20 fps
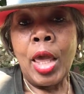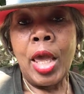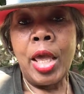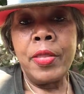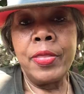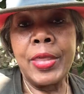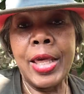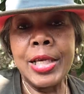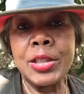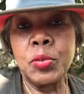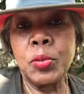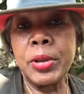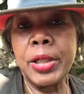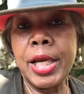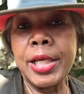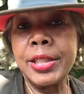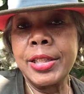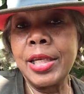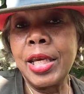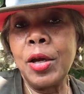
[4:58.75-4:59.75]
And that's when
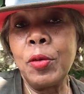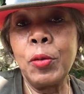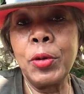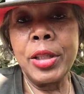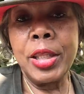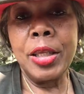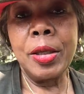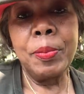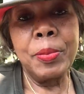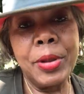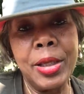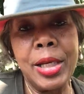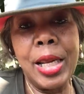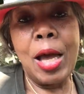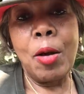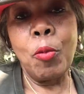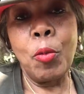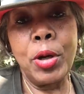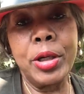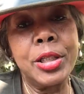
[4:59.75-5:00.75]
I shared with him that
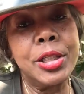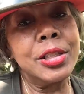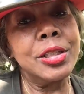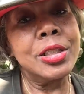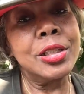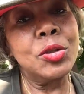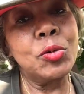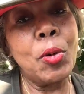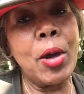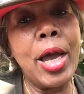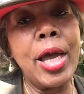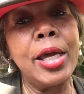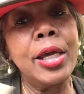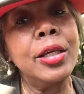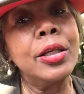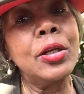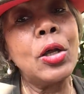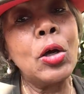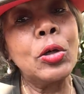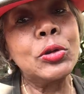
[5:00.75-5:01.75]
I wanted to try
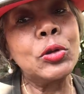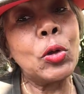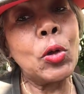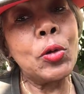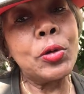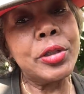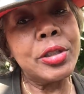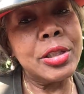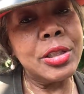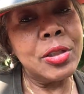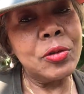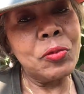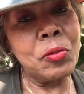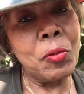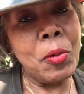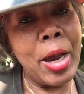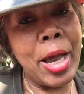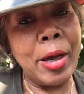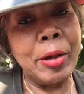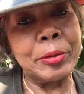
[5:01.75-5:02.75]
an alternative
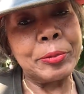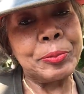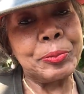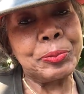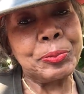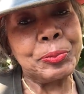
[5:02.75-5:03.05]
route.